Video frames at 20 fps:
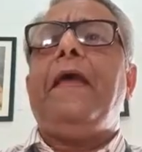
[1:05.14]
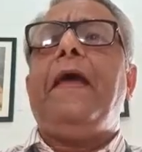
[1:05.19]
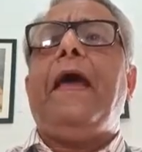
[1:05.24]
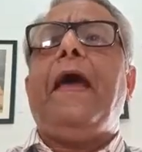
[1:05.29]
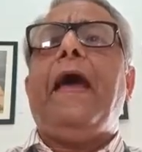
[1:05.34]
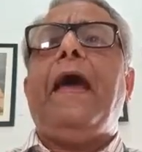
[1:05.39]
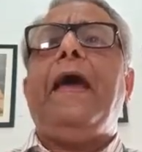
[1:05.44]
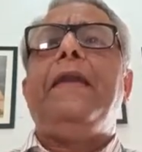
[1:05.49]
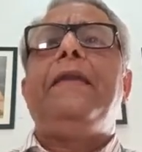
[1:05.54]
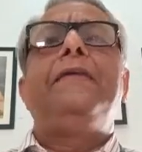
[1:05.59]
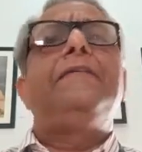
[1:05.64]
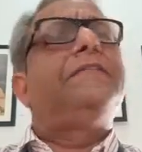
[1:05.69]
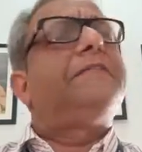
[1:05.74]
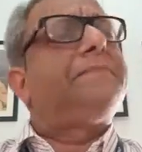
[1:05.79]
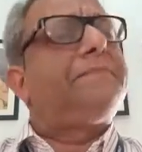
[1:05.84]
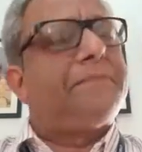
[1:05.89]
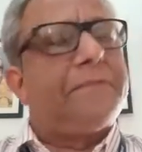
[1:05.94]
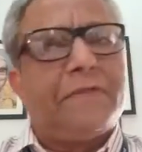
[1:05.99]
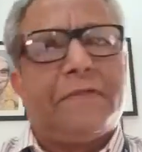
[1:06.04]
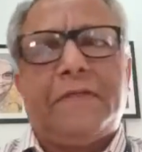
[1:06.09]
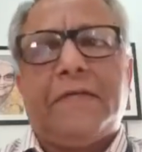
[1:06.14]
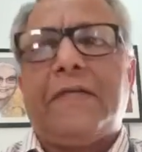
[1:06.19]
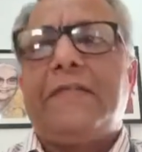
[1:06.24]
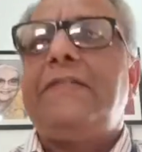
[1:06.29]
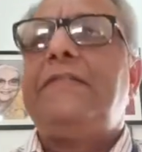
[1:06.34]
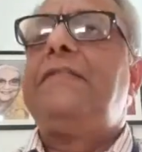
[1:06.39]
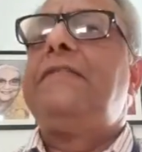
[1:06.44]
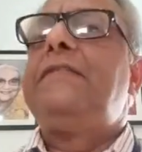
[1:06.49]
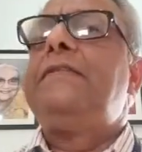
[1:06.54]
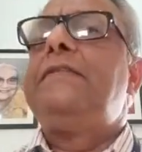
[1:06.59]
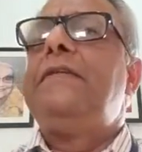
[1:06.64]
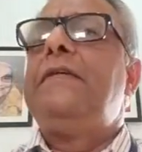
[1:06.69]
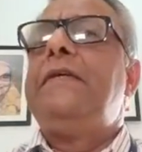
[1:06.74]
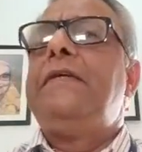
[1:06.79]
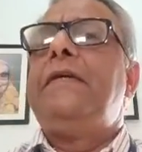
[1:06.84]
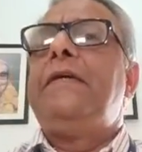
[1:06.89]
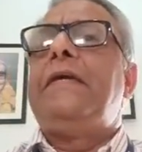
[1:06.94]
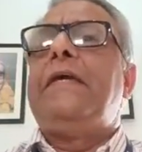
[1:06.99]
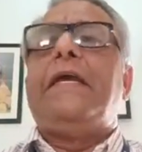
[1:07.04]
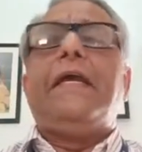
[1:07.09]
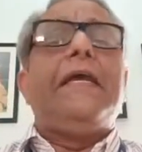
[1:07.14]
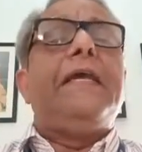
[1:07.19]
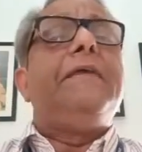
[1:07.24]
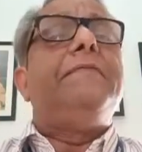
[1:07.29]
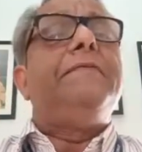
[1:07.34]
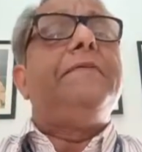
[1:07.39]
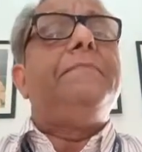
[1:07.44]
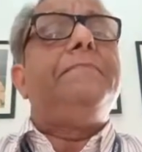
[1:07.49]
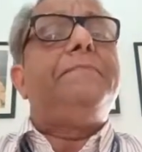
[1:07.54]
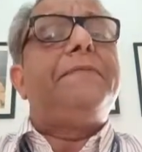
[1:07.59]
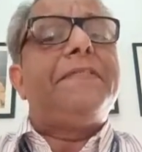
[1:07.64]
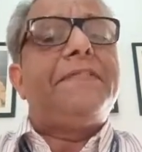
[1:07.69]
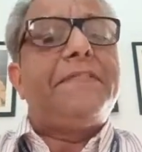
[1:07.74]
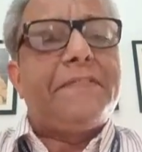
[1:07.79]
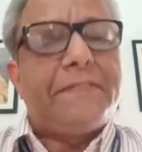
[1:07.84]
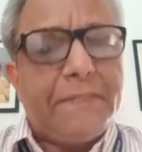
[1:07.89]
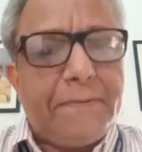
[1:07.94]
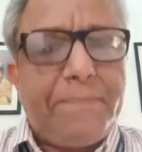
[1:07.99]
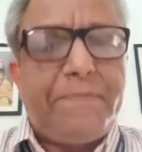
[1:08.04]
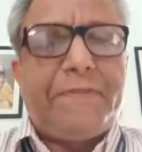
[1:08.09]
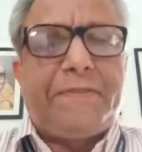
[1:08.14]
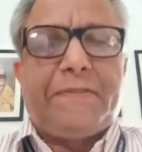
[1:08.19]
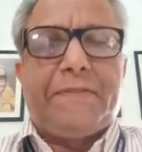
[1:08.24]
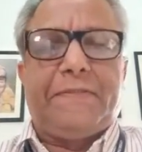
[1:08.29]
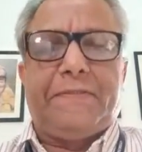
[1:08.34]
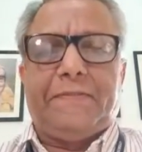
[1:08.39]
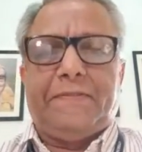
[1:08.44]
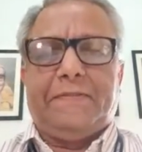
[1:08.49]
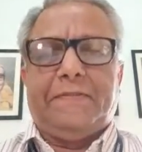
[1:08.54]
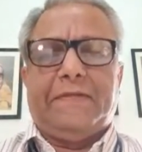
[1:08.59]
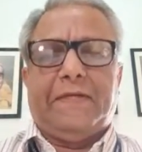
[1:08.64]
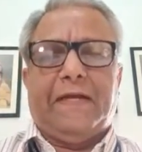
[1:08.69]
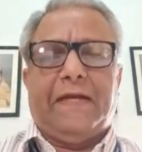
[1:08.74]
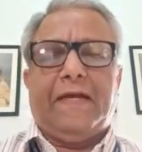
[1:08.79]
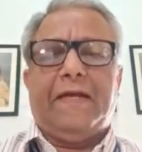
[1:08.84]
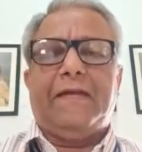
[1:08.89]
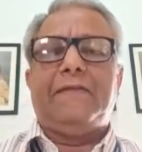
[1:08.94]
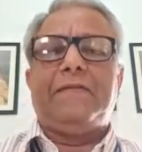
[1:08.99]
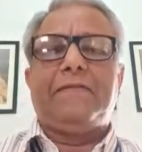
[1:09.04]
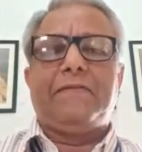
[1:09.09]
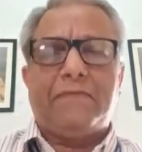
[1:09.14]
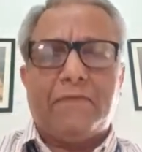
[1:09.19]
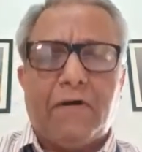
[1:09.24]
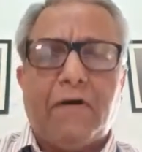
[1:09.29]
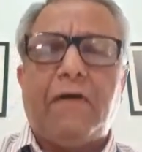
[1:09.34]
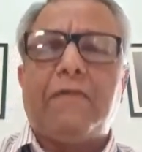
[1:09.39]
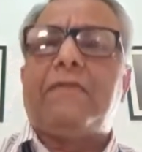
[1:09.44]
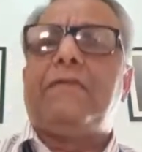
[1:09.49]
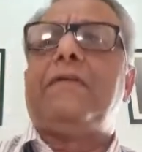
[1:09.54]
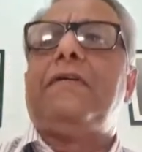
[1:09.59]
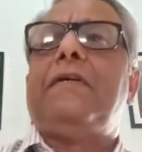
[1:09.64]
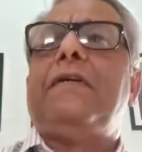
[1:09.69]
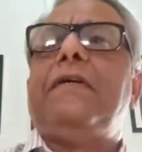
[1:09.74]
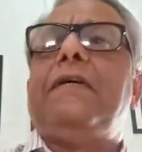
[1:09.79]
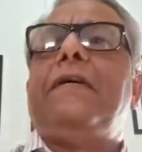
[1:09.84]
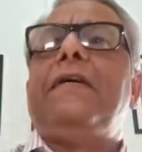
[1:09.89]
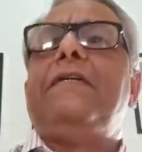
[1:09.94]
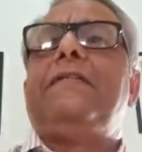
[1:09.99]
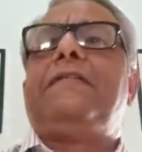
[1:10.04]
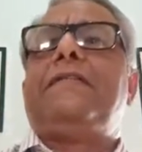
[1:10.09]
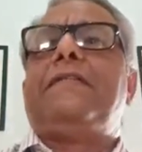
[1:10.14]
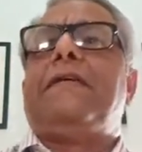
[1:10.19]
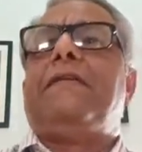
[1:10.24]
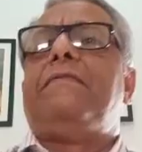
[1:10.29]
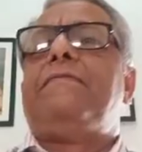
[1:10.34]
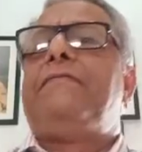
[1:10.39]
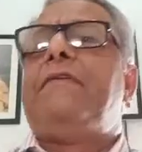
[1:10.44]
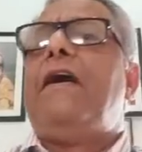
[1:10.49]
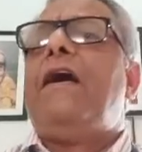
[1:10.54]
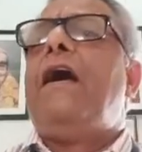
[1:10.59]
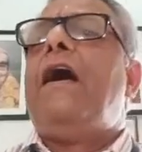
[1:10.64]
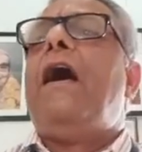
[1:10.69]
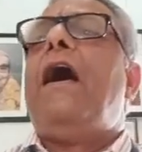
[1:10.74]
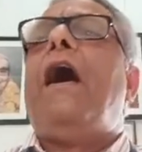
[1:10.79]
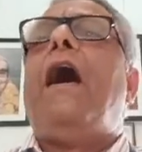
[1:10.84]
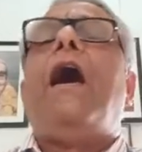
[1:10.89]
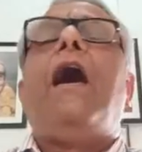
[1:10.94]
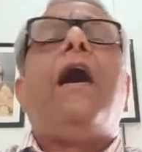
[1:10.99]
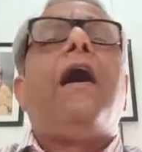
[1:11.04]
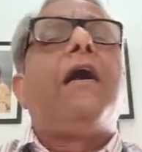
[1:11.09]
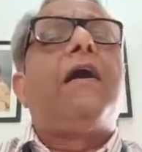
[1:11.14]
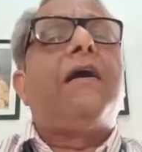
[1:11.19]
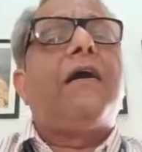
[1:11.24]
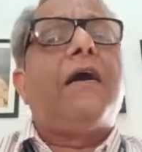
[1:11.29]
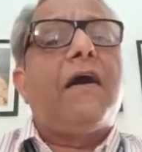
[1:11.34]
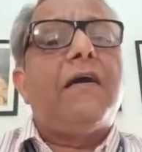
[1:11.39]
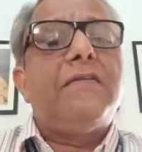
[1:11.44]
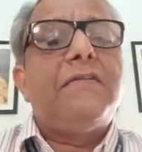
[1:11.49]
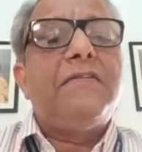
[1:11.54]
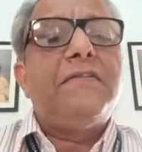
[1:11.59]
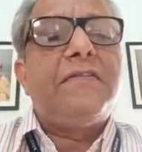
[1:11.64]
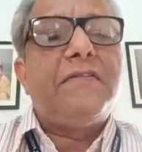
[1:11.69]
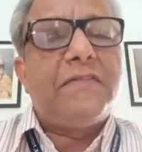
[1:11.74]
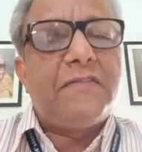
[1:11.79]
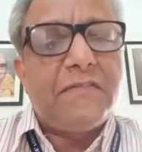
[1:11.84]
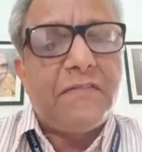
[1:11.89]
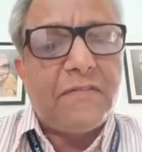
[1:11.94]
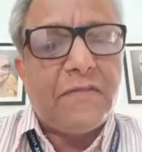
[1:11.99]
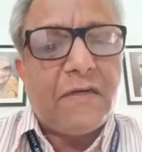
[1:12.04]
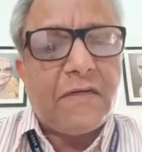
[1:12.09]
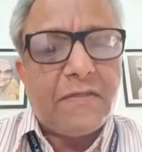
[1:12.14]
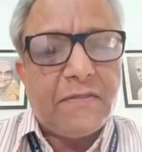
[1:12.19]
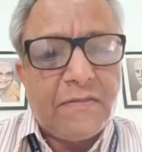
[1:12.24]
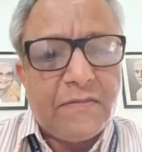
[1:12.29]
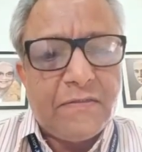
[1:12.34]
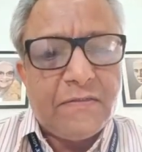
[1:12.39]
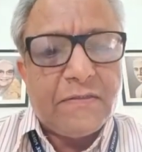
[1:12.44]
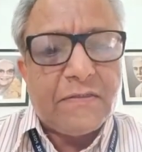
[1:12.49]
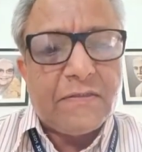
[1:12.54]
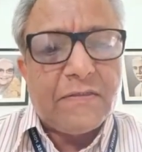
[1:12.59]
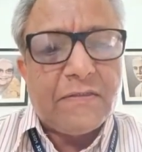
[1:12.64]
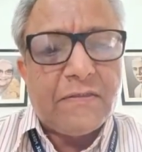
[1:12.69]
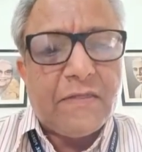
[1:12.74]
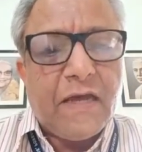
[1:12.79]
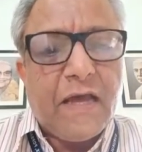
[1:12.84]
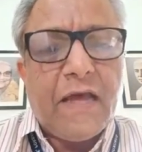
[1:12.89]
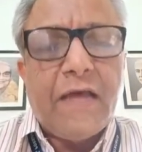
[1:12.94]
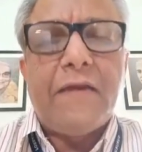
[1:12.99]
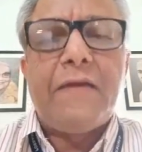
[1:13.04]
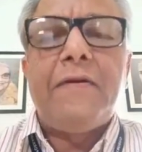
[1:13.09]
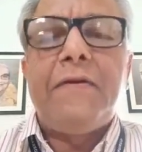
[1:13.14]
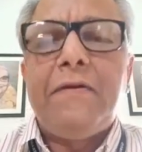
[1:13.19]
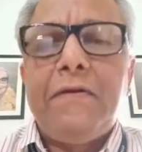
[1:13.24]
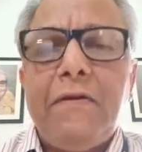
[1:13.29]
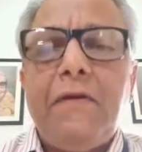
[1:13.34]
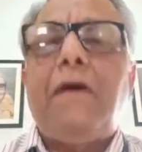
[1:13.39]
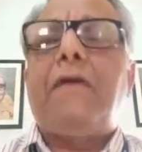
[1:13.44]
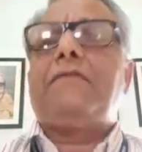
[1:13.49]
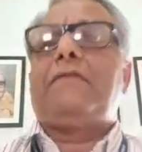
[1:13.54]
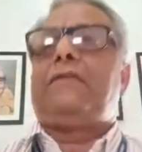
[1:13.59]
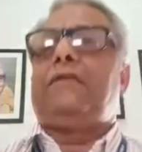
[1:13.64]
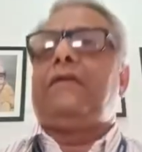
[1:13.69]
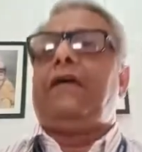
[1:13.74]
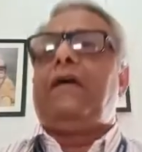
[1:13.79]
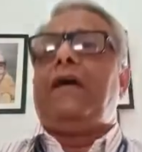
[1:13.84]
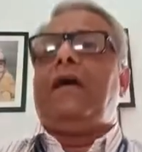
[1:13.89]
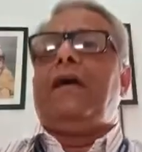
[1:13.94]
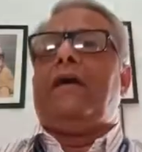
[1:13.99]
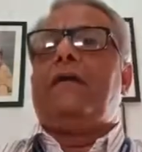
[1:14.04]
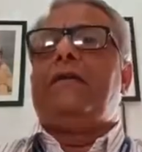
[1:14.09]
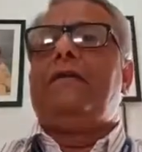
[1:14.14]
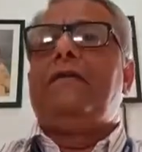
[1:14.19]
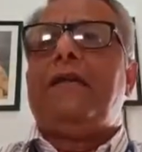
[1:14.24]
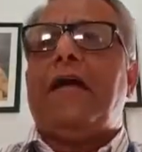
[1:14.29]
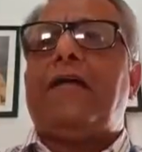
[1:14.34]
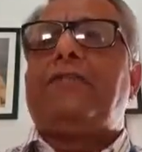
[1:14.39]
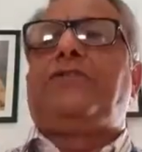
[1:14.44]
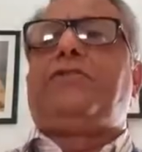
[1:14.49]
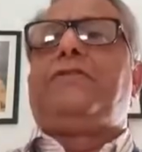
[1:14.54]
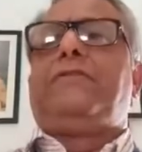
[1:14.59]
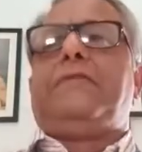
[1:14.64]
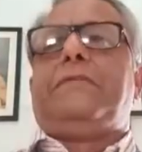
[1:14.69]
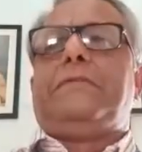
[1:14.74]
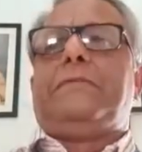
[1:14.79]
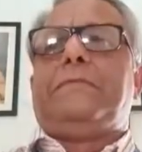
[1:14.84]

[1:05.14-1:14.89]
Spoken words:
and its products, even perception and thought itself, are constructed and not natural.